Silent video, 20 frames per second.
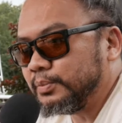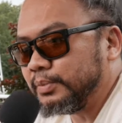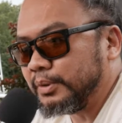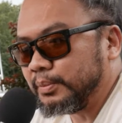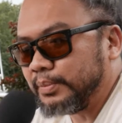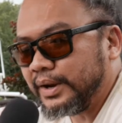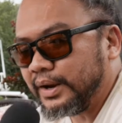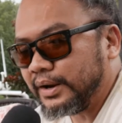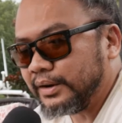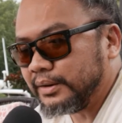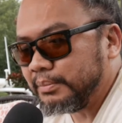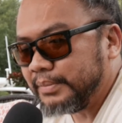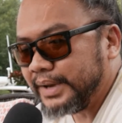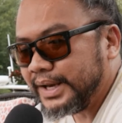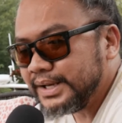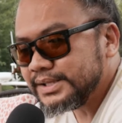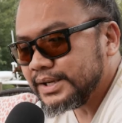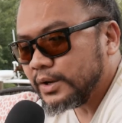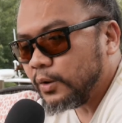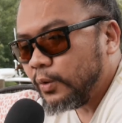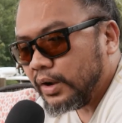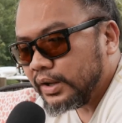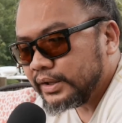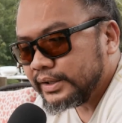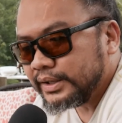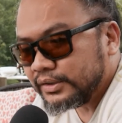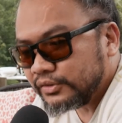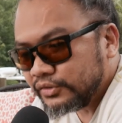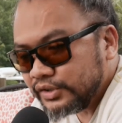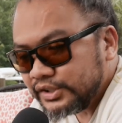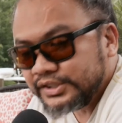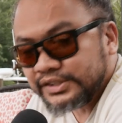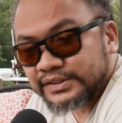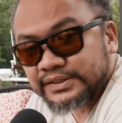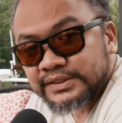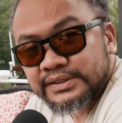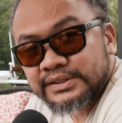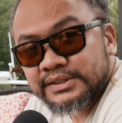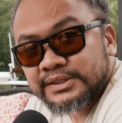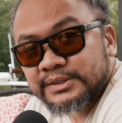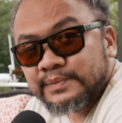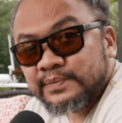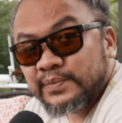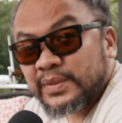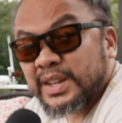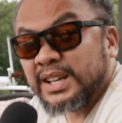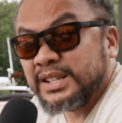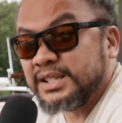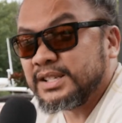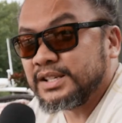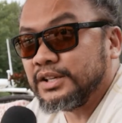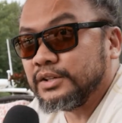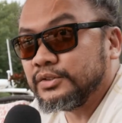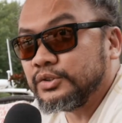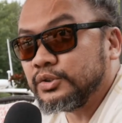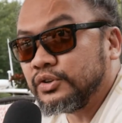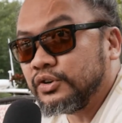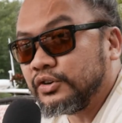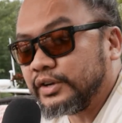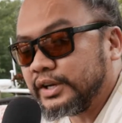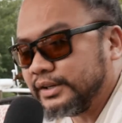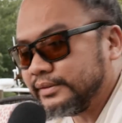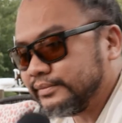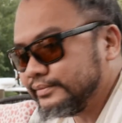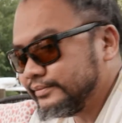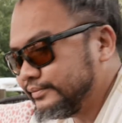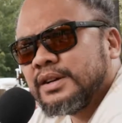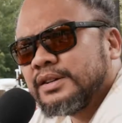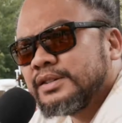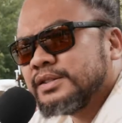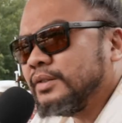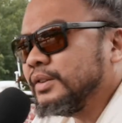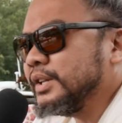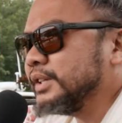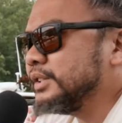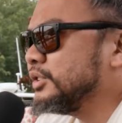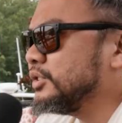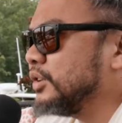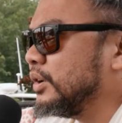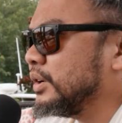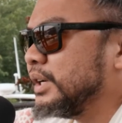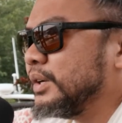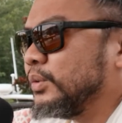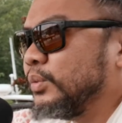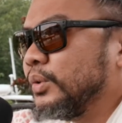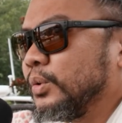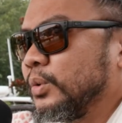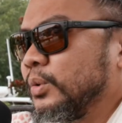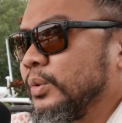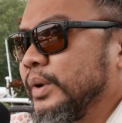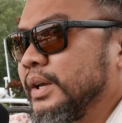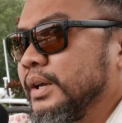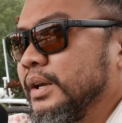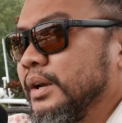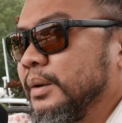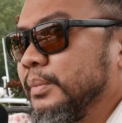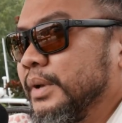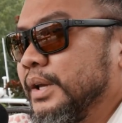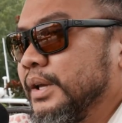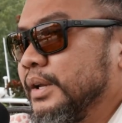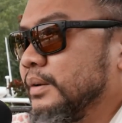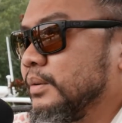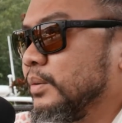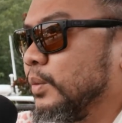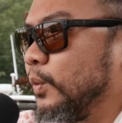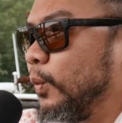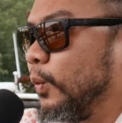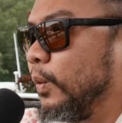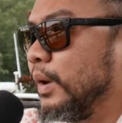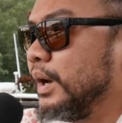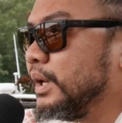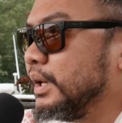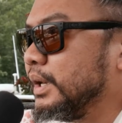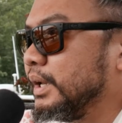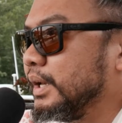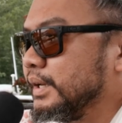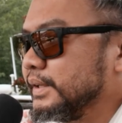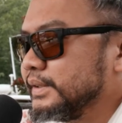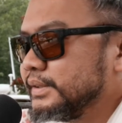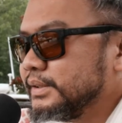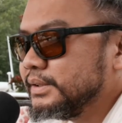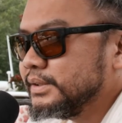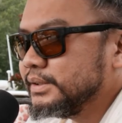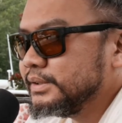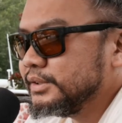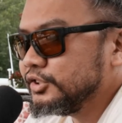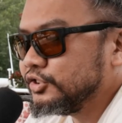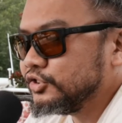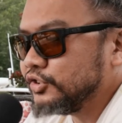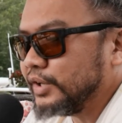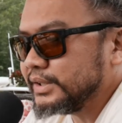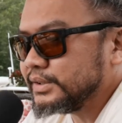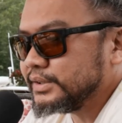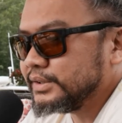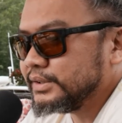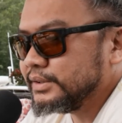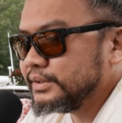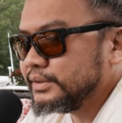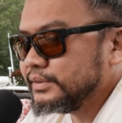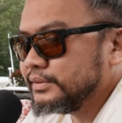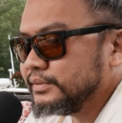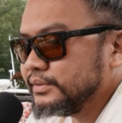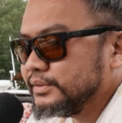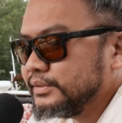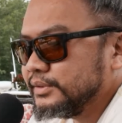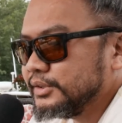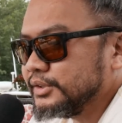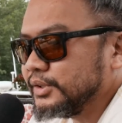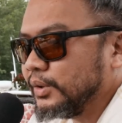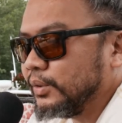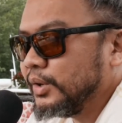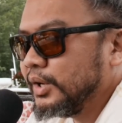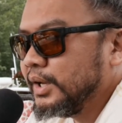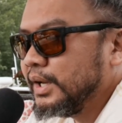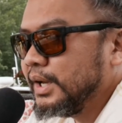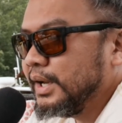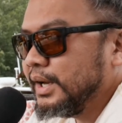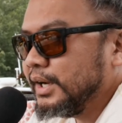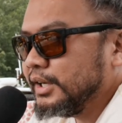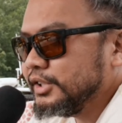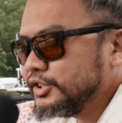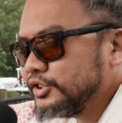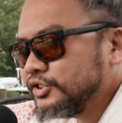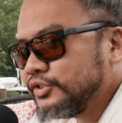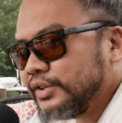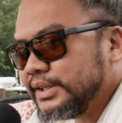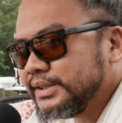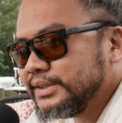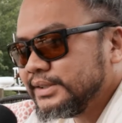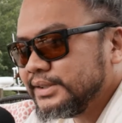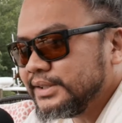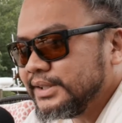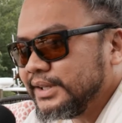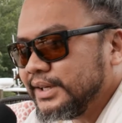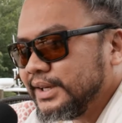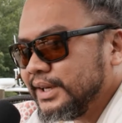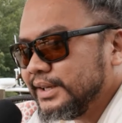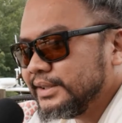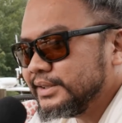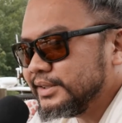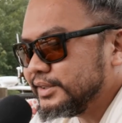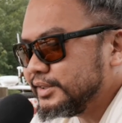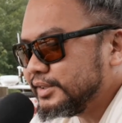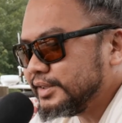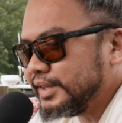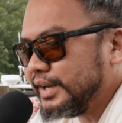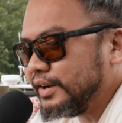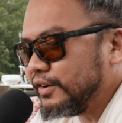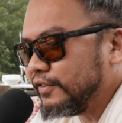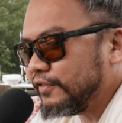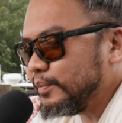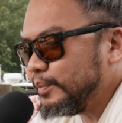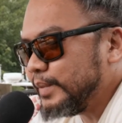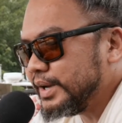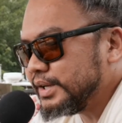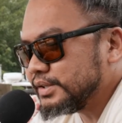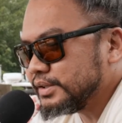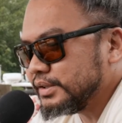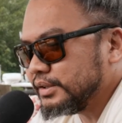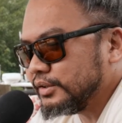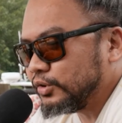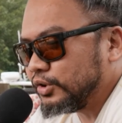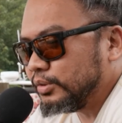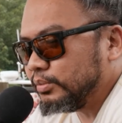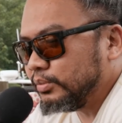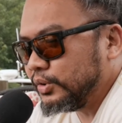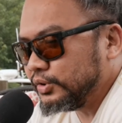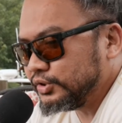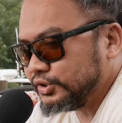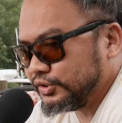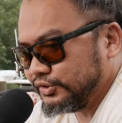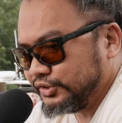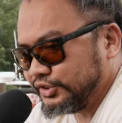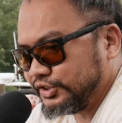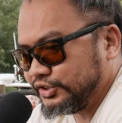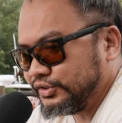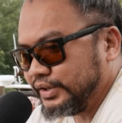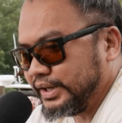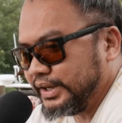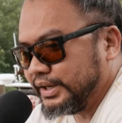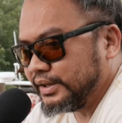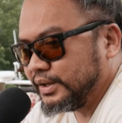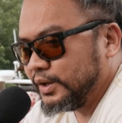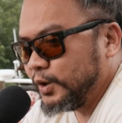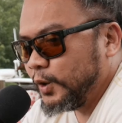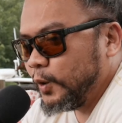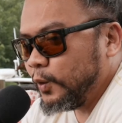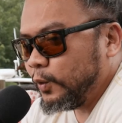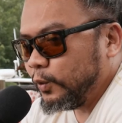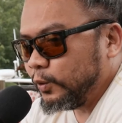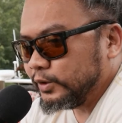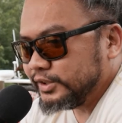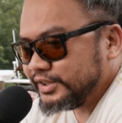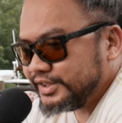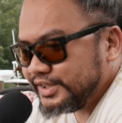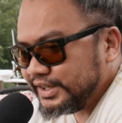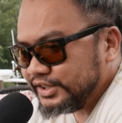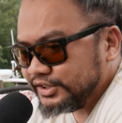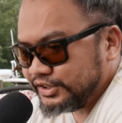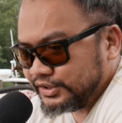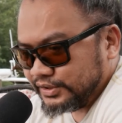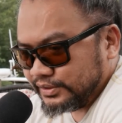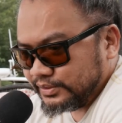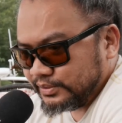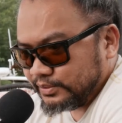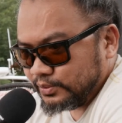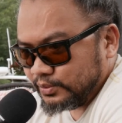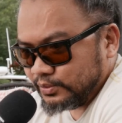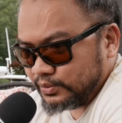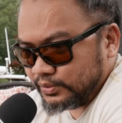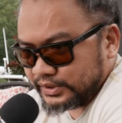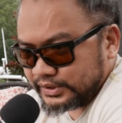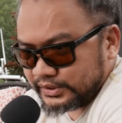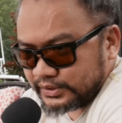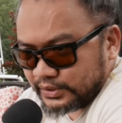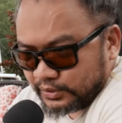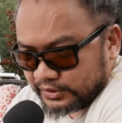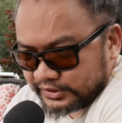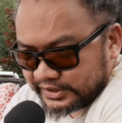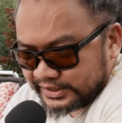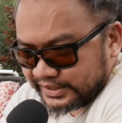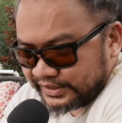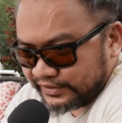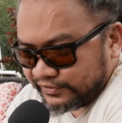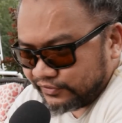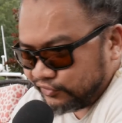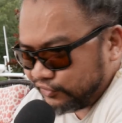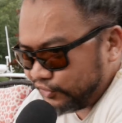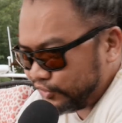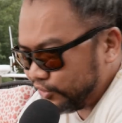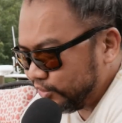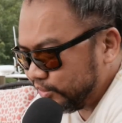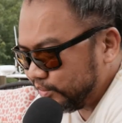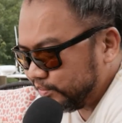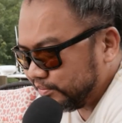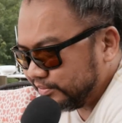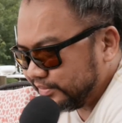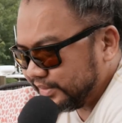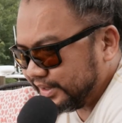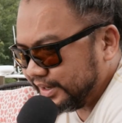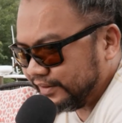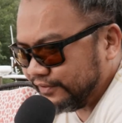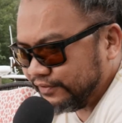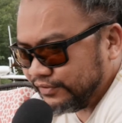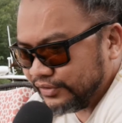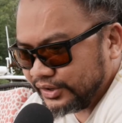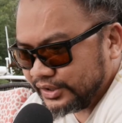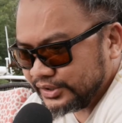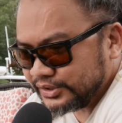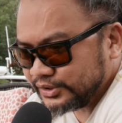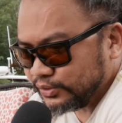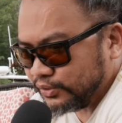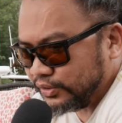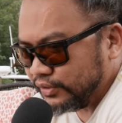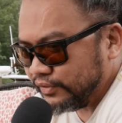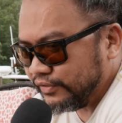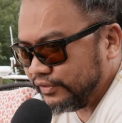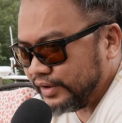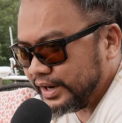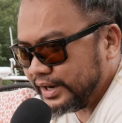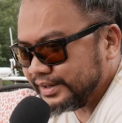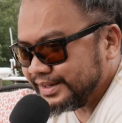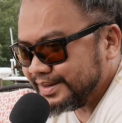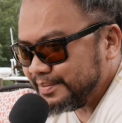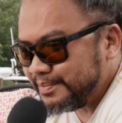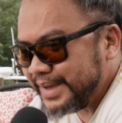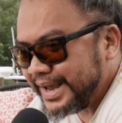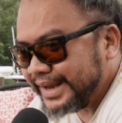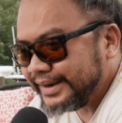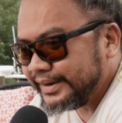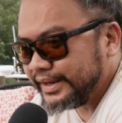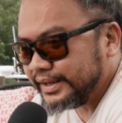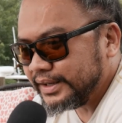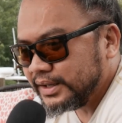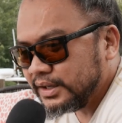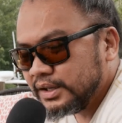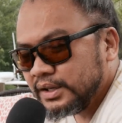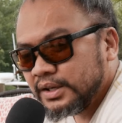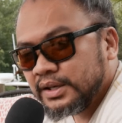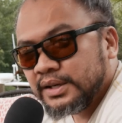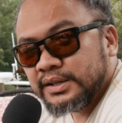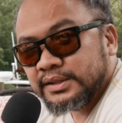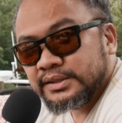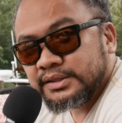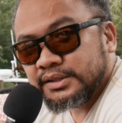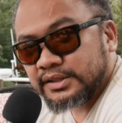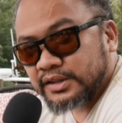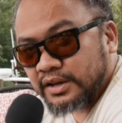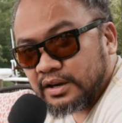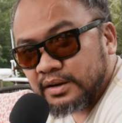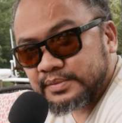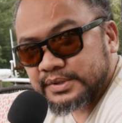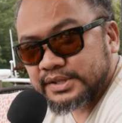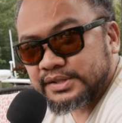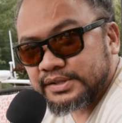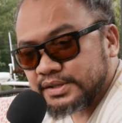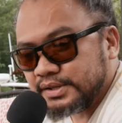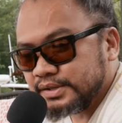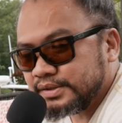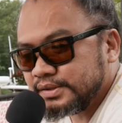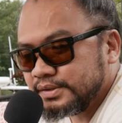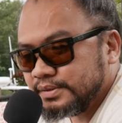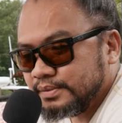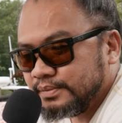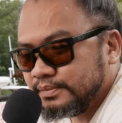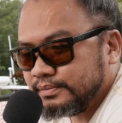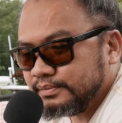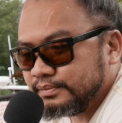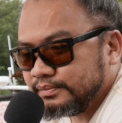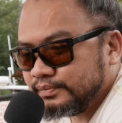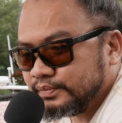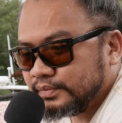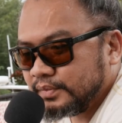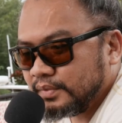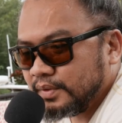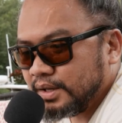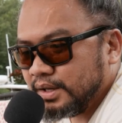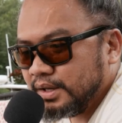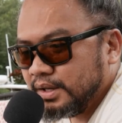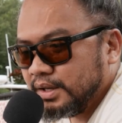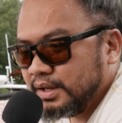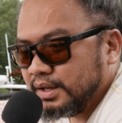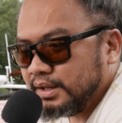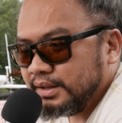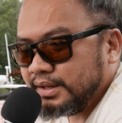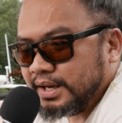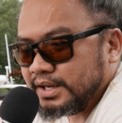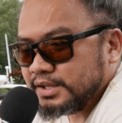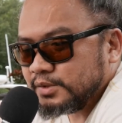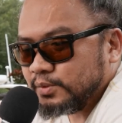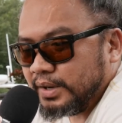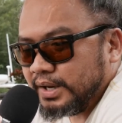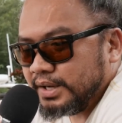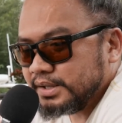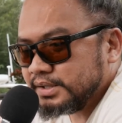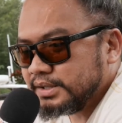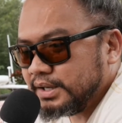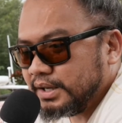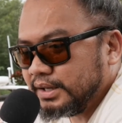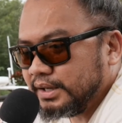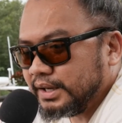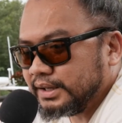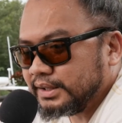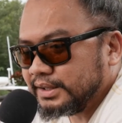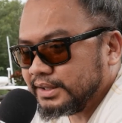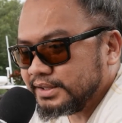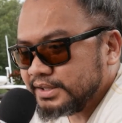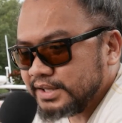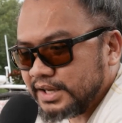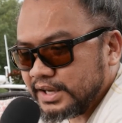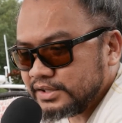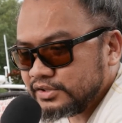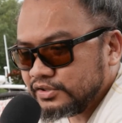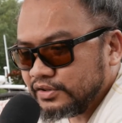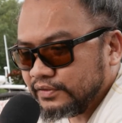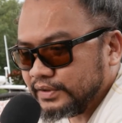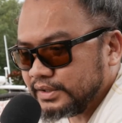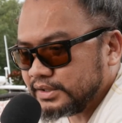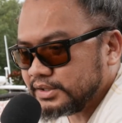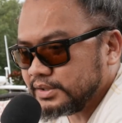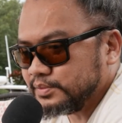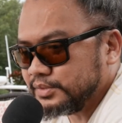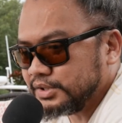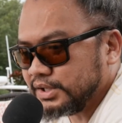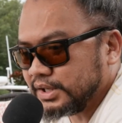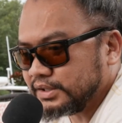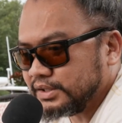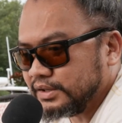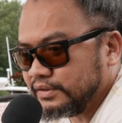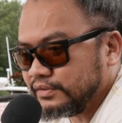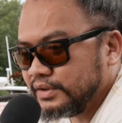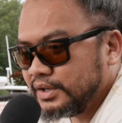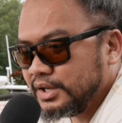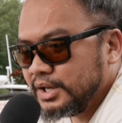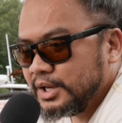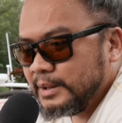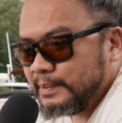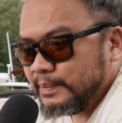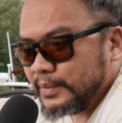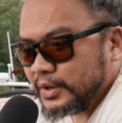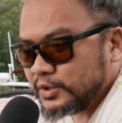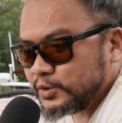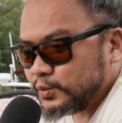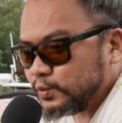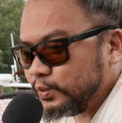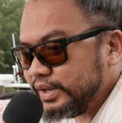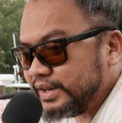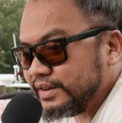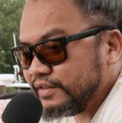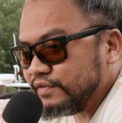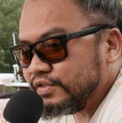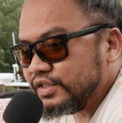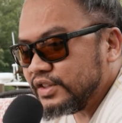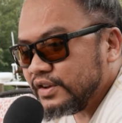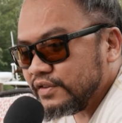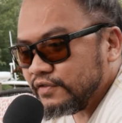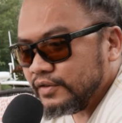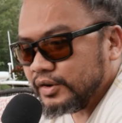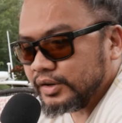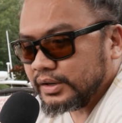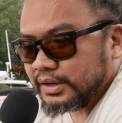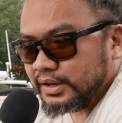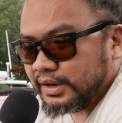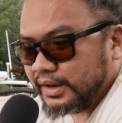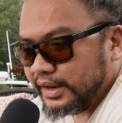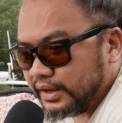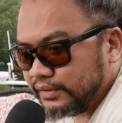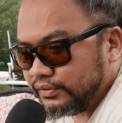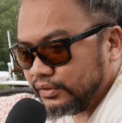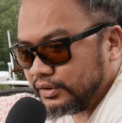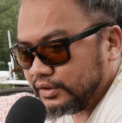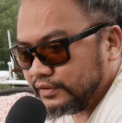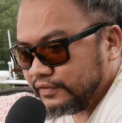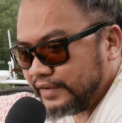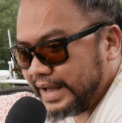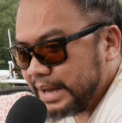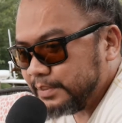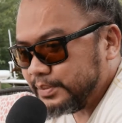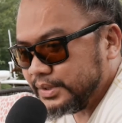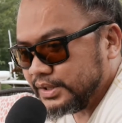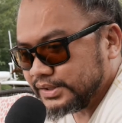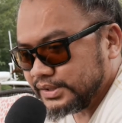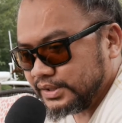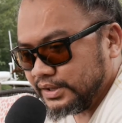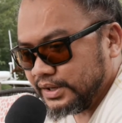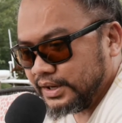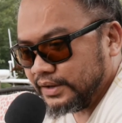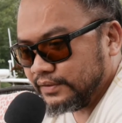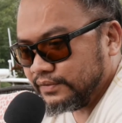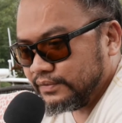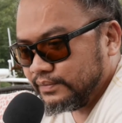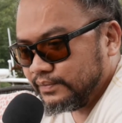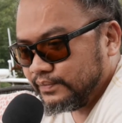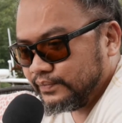prepare the basic quality ingredients and skill to cook it. So let's talk it real quick here, man. What is stress? So a stress is a state of mental or emotional strain or tension resulting from adverse or very demanding circumstances. That is why I said that catastrophe is subjective, because we have different level of happiness in life.